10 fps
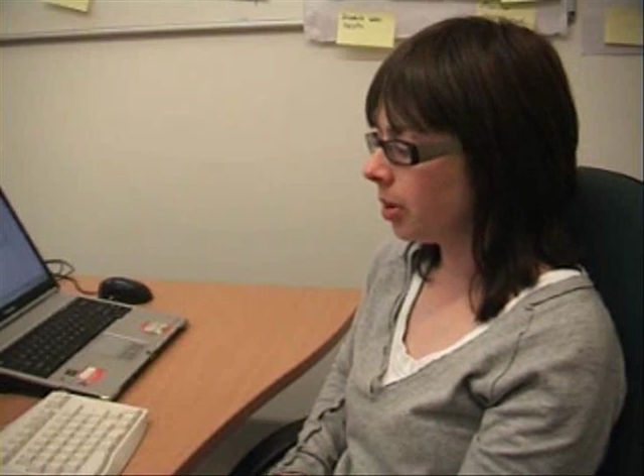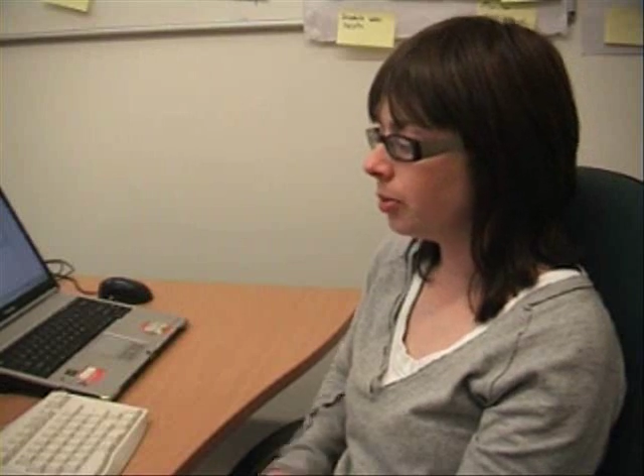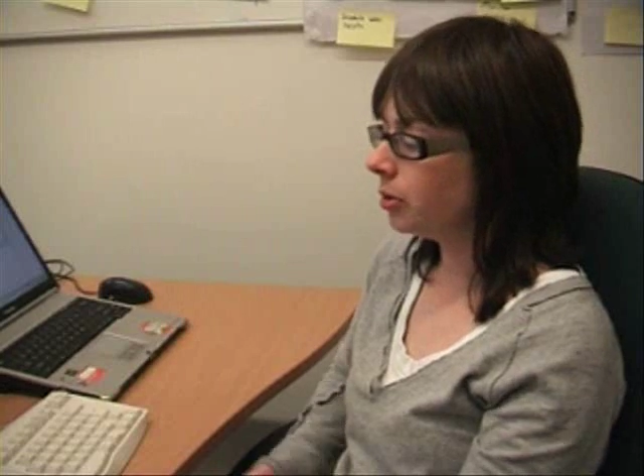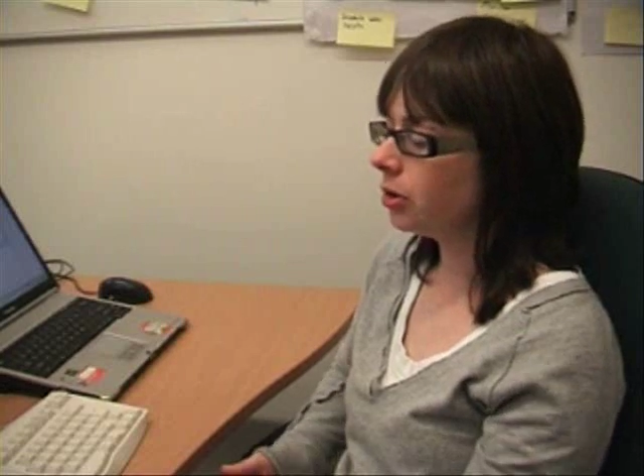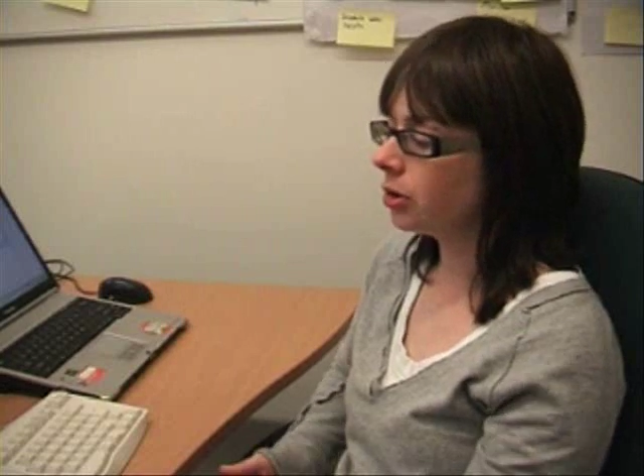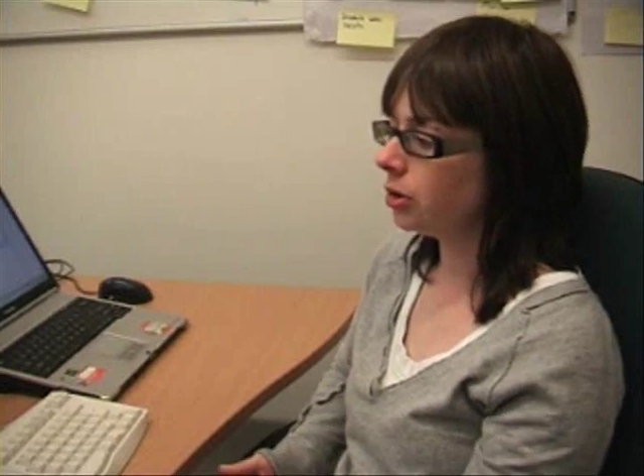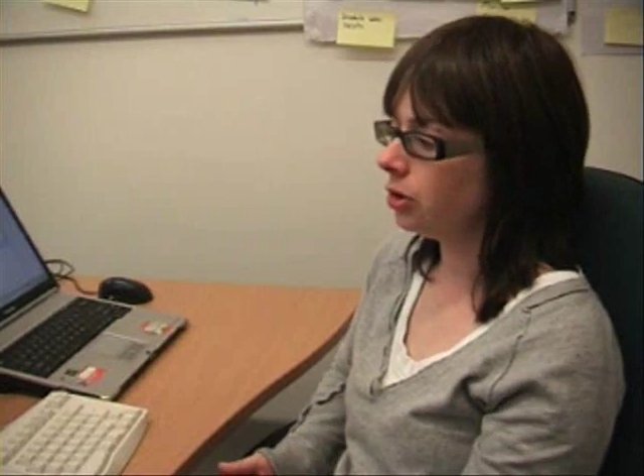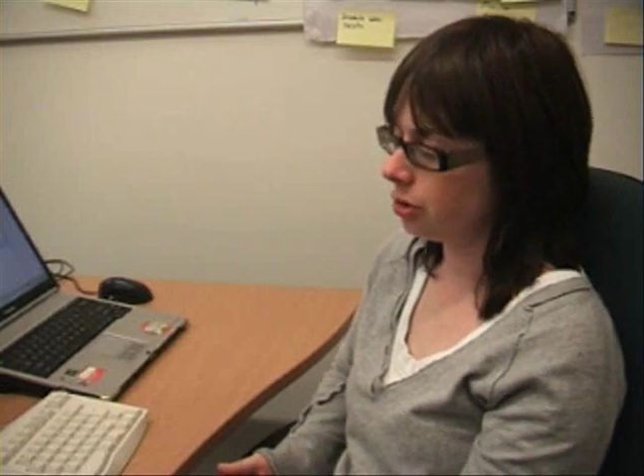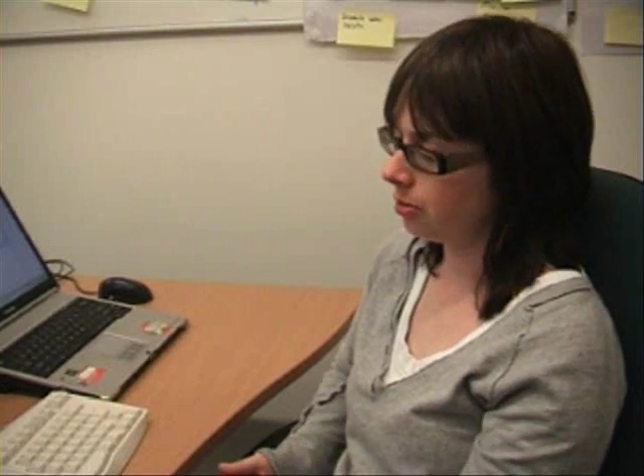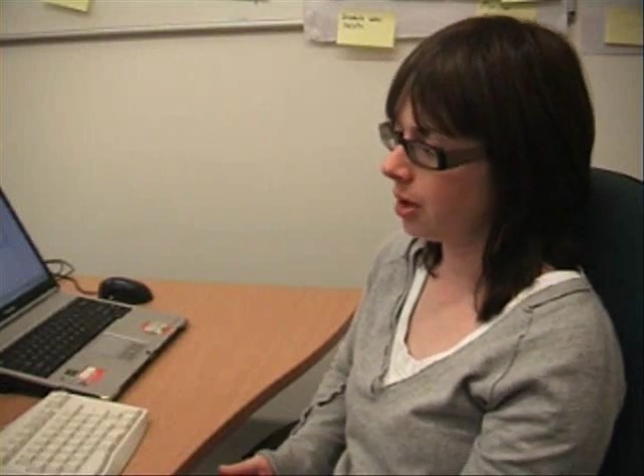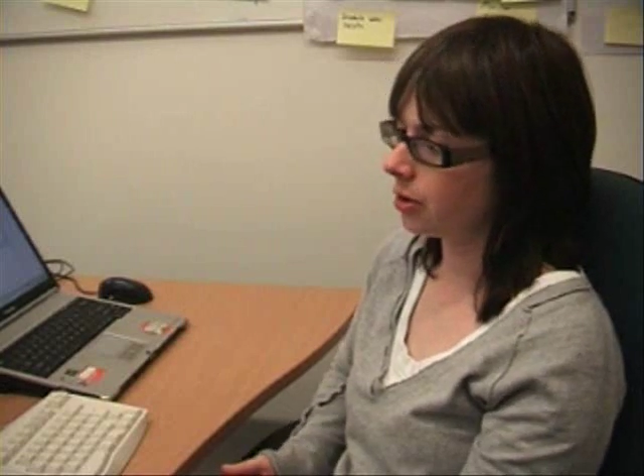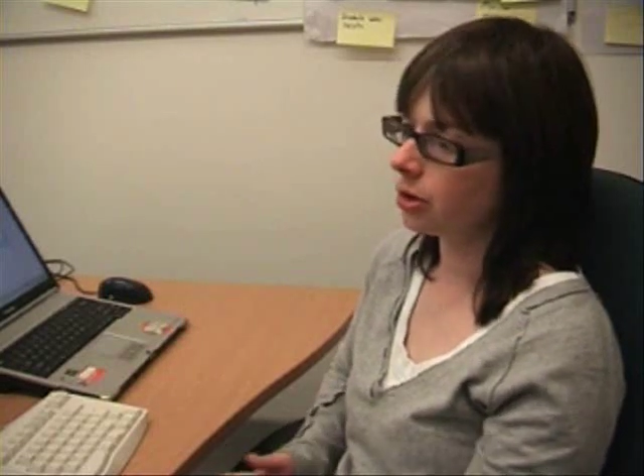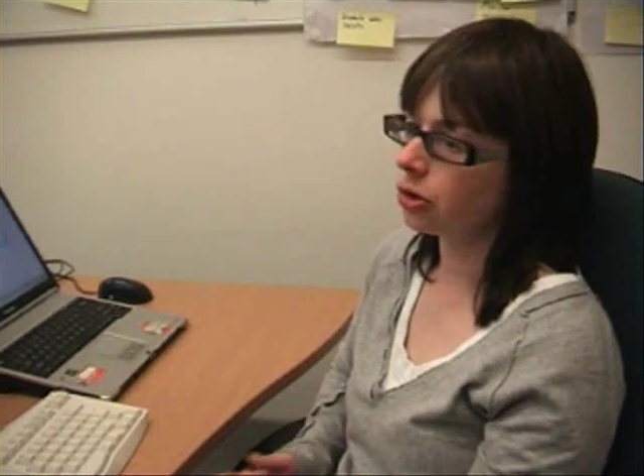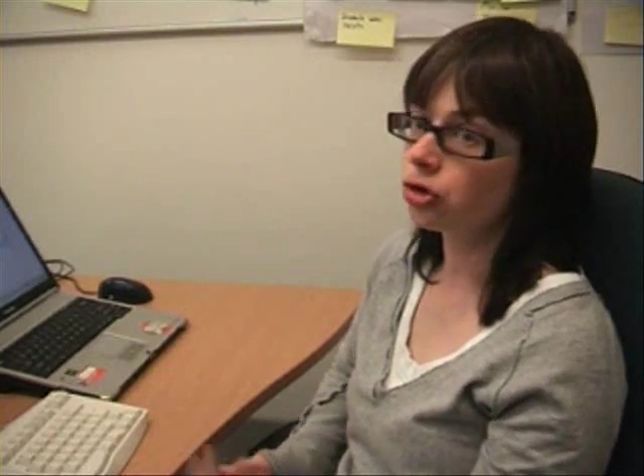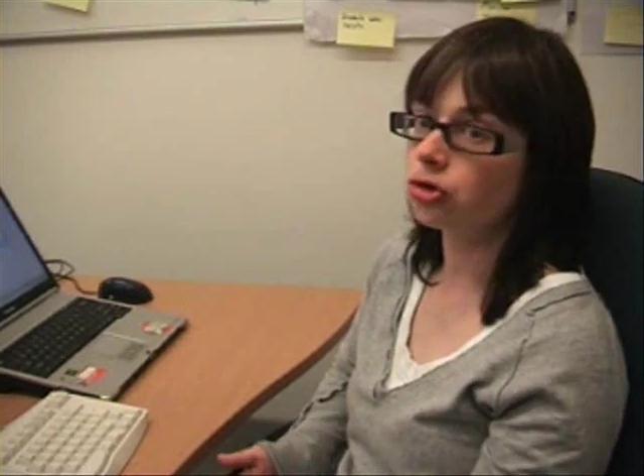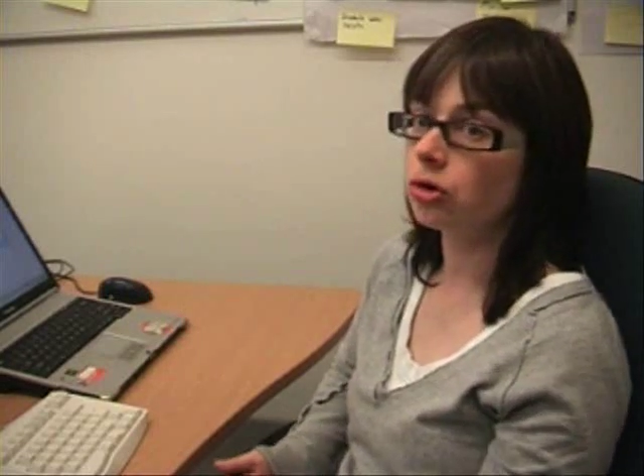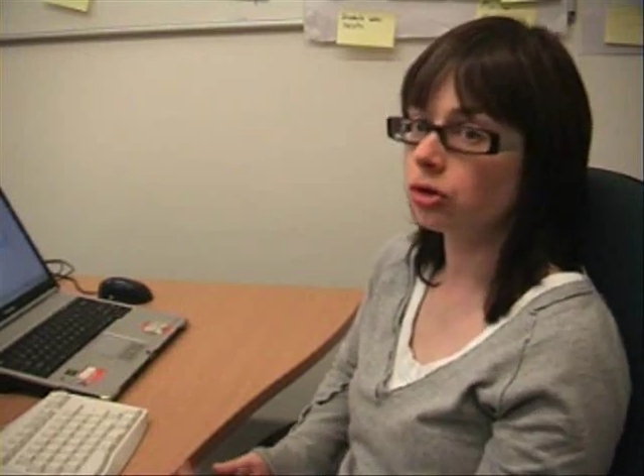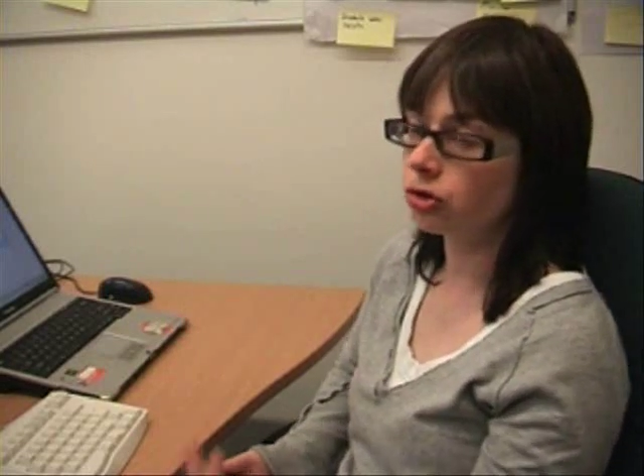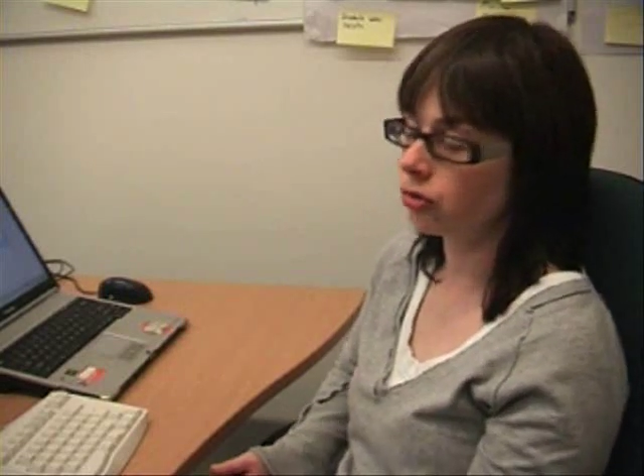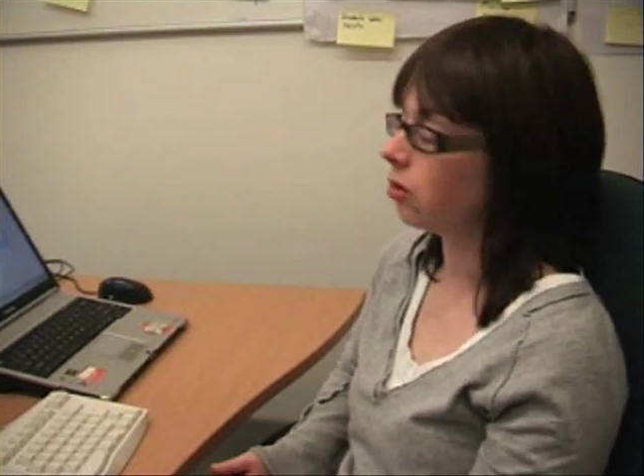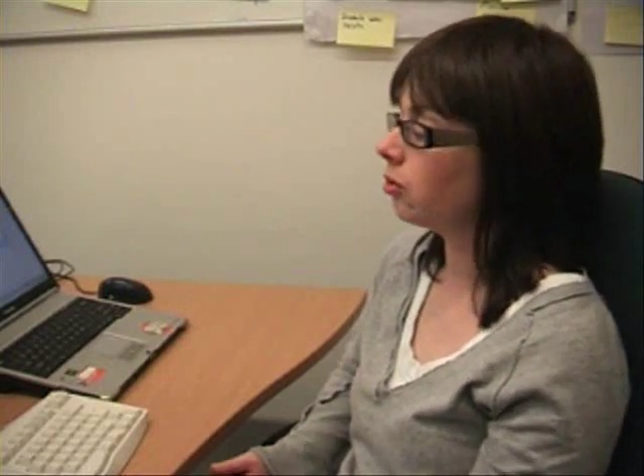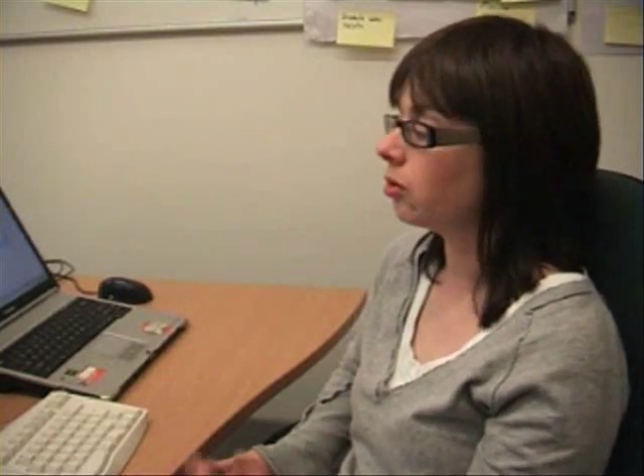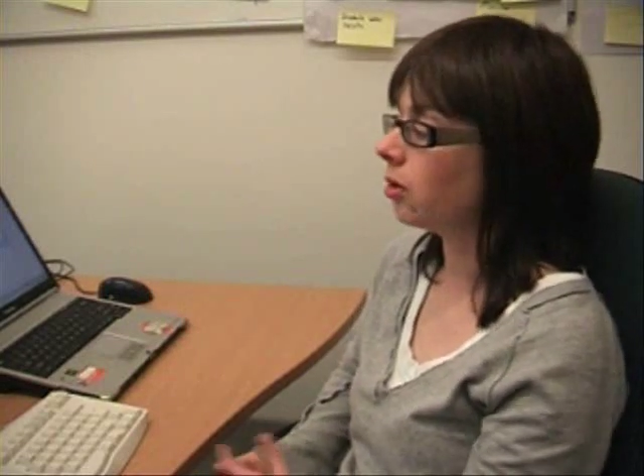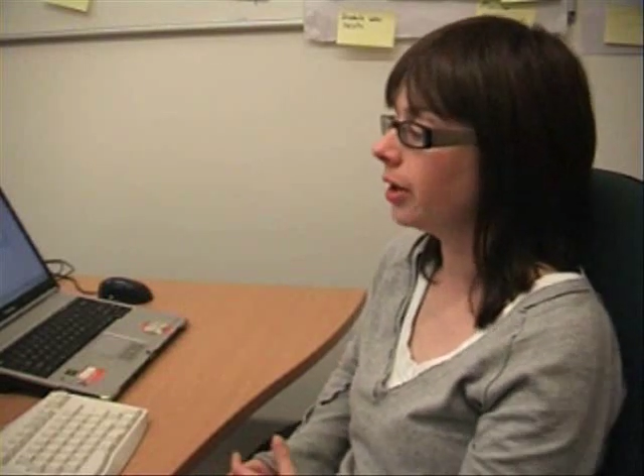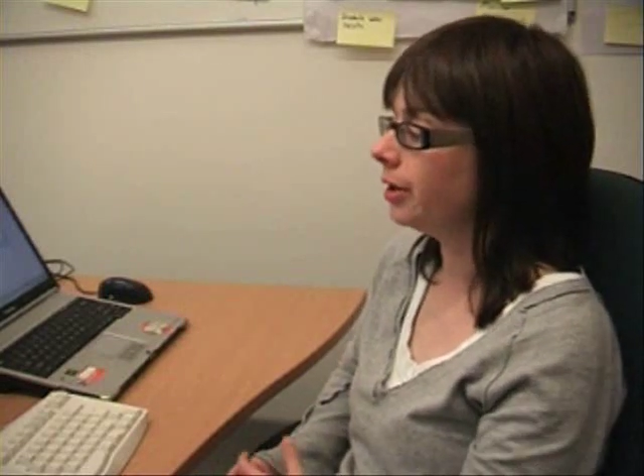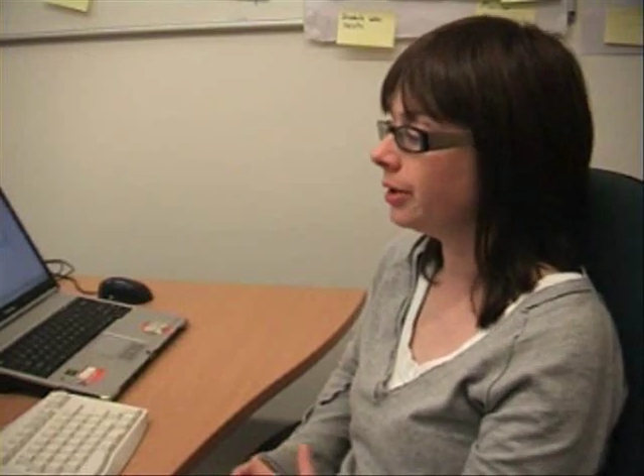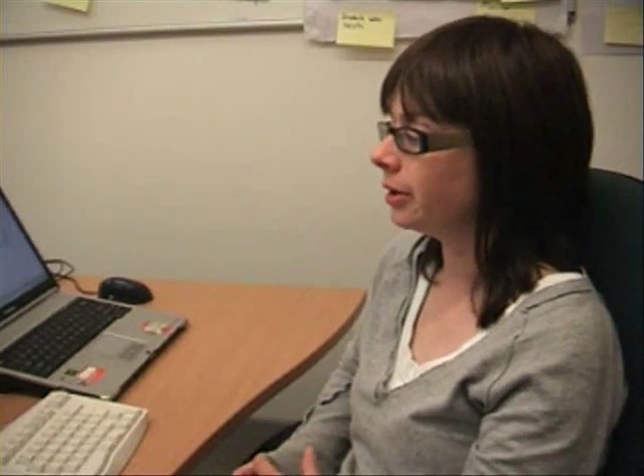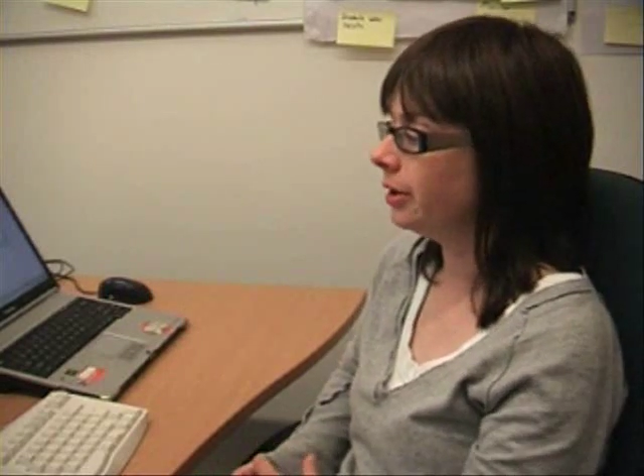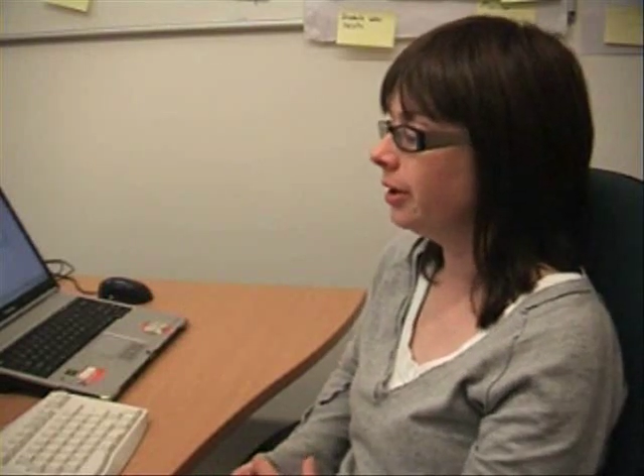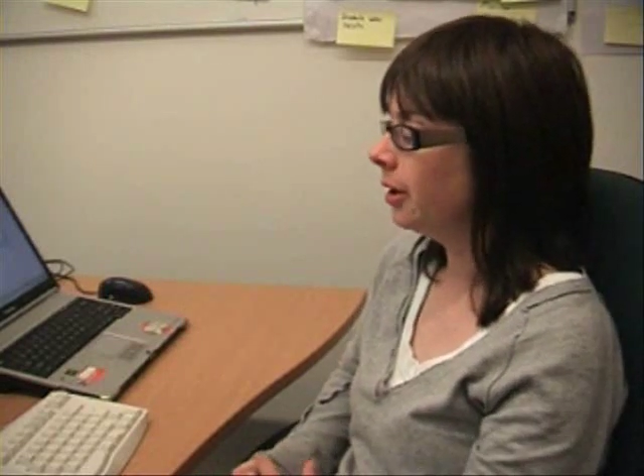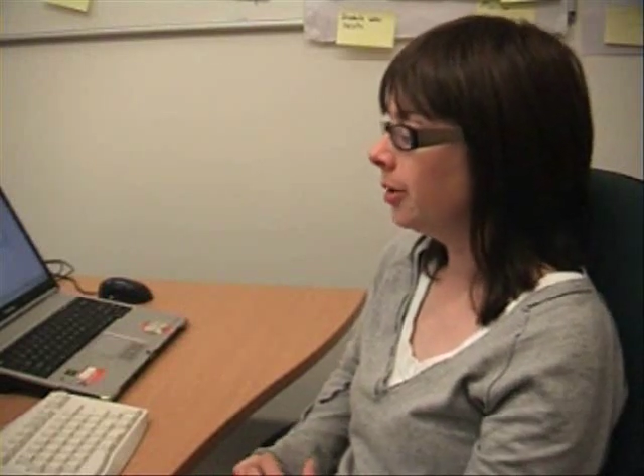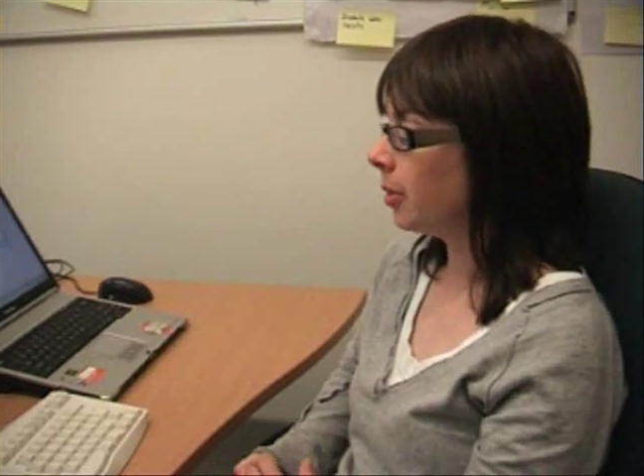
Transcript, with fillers: people that you can use a mouse can scroll quite easily,